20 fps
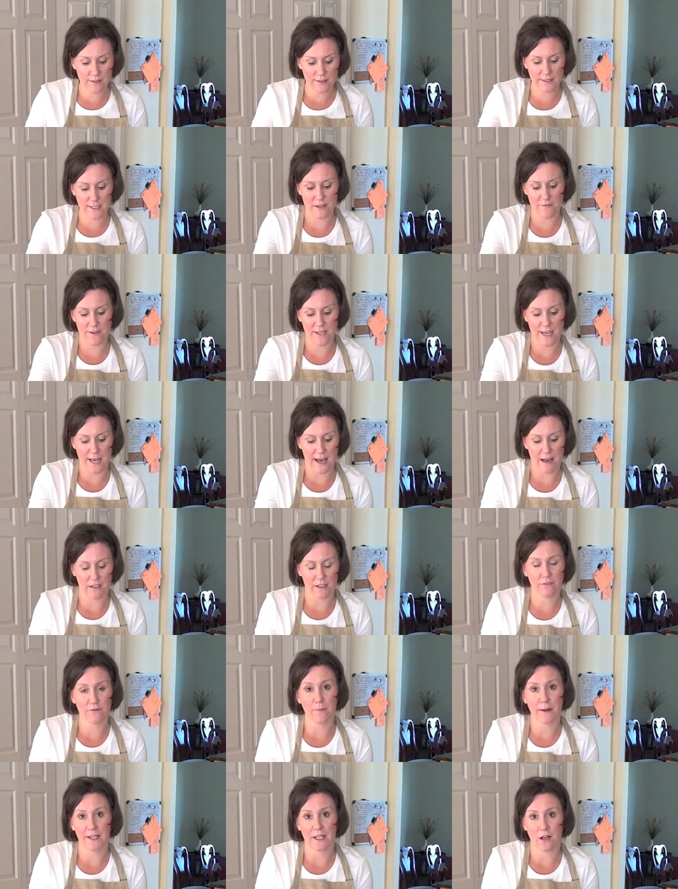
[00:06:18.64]
the stevia out
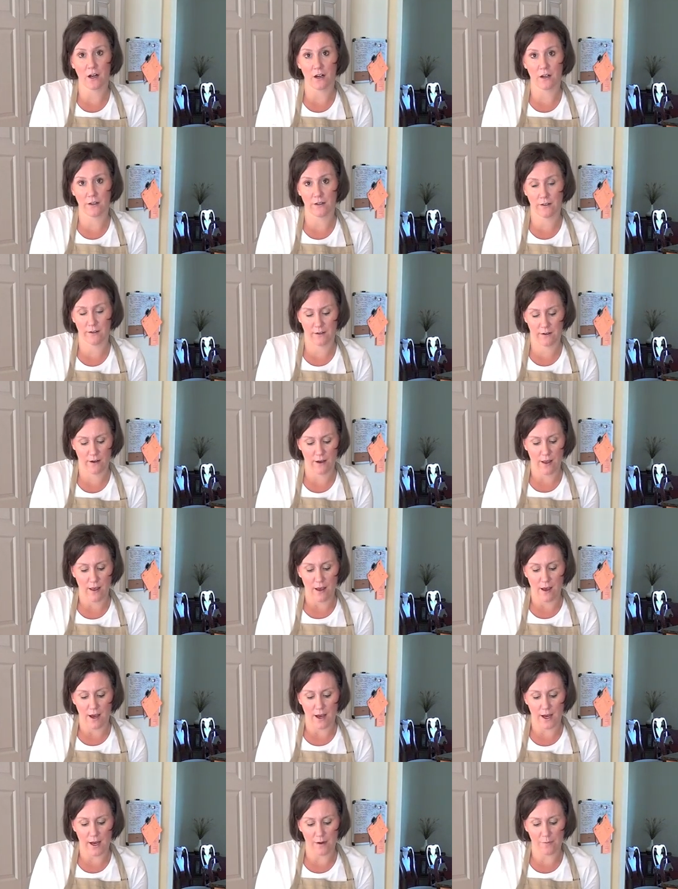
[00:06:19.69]
of my garden
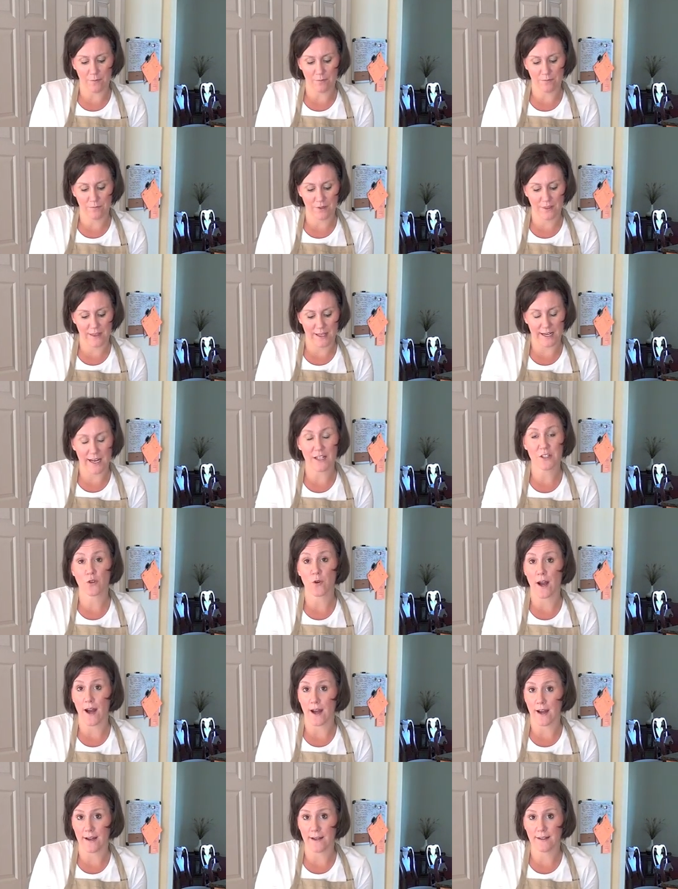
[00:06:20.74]
that I
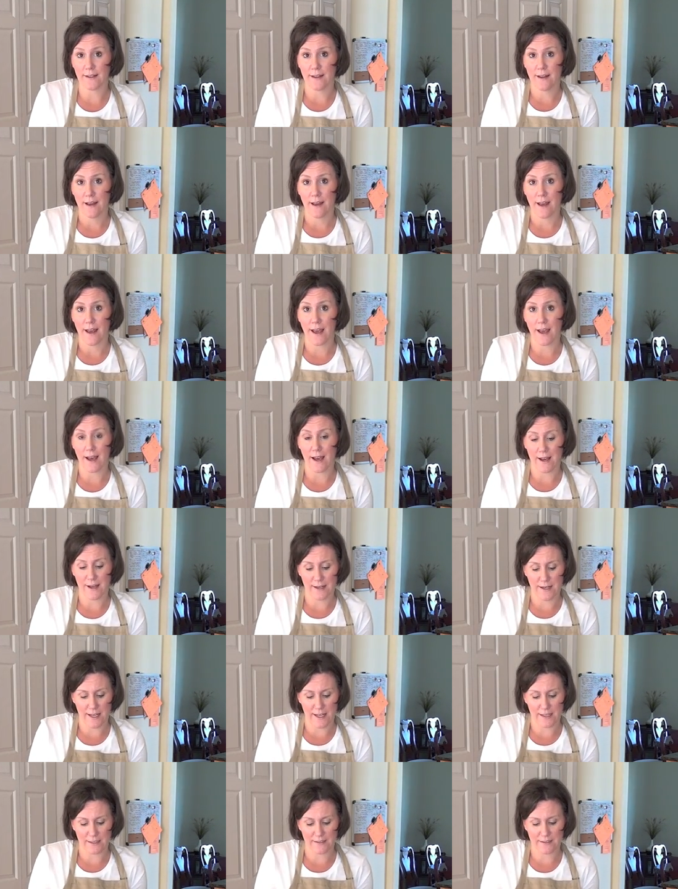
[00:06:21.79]
dried, and
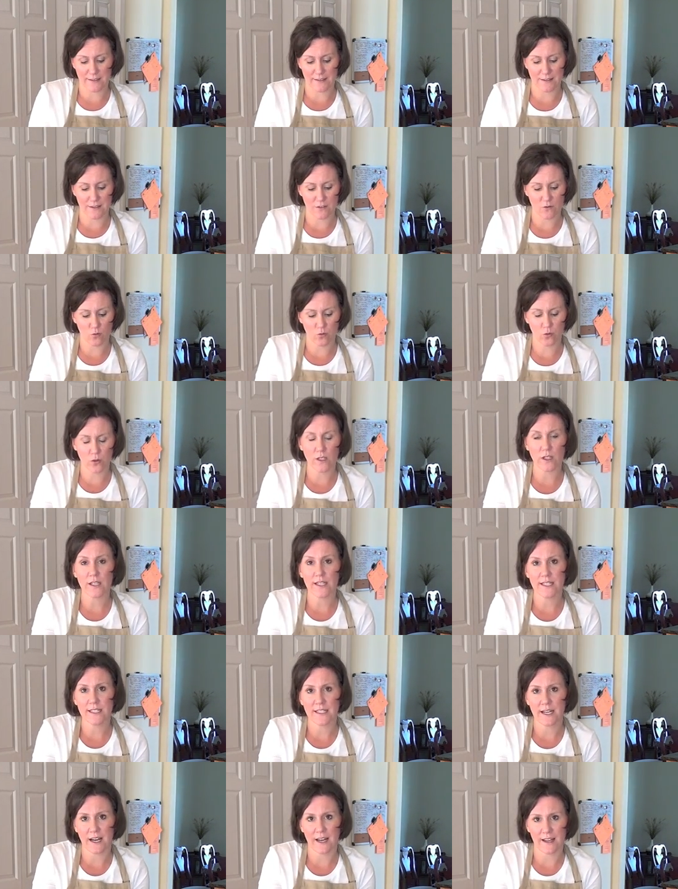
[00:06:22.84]
it's
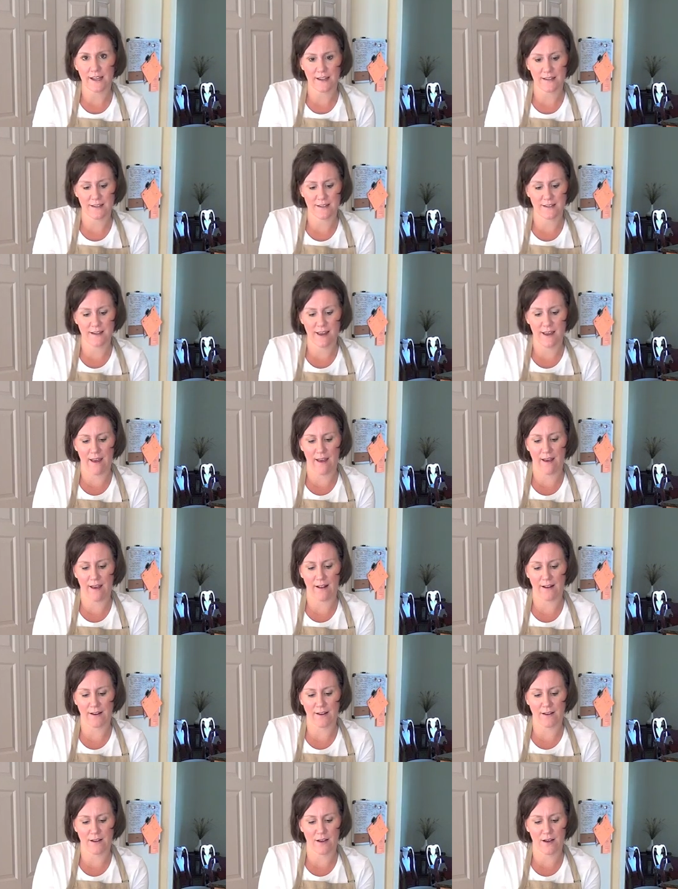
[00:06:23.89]
really nice
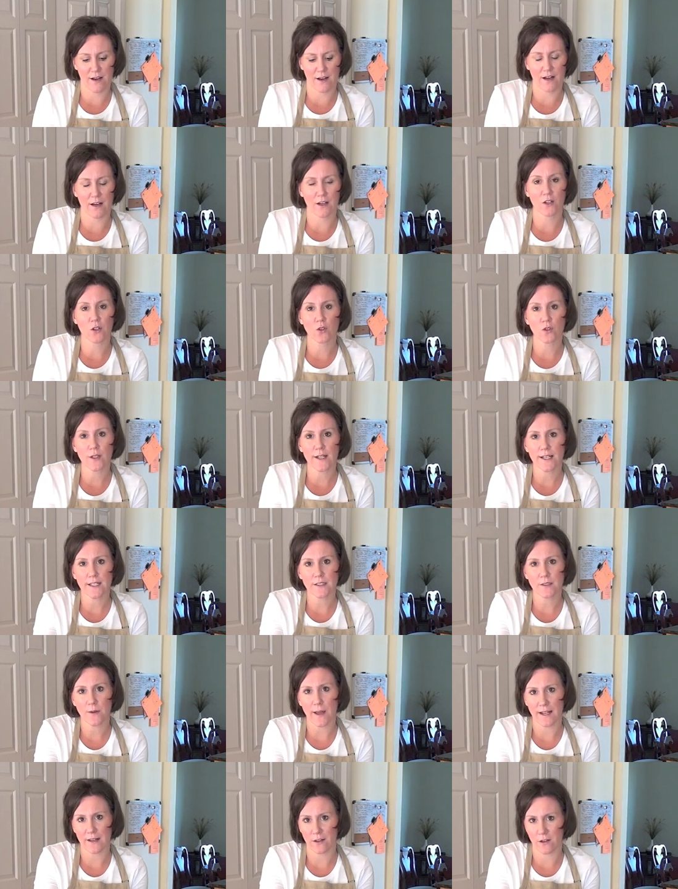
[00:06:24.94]
and
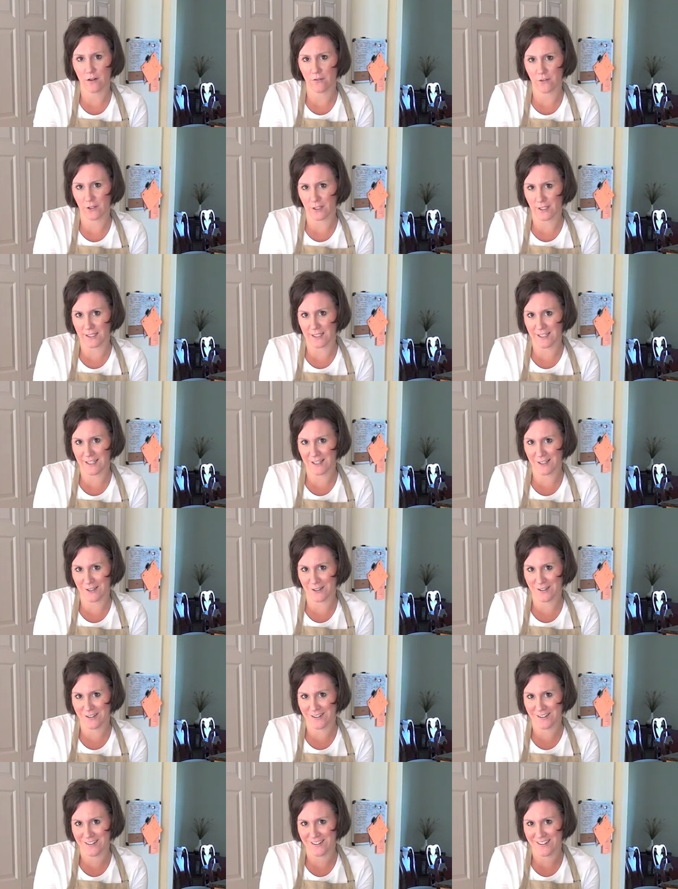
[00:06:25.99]
crisp. I don't know if you could
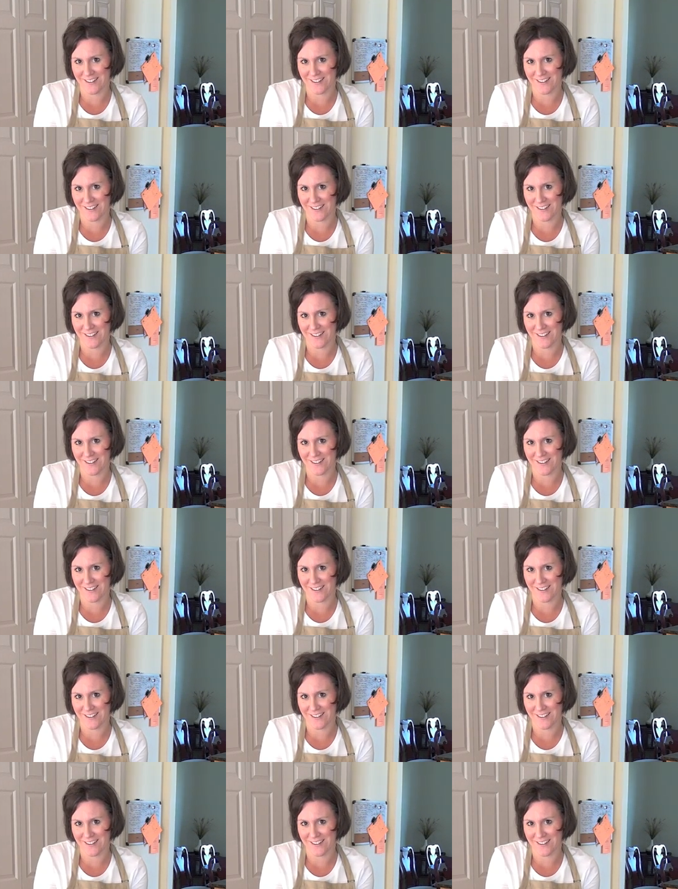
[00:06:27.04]
hear.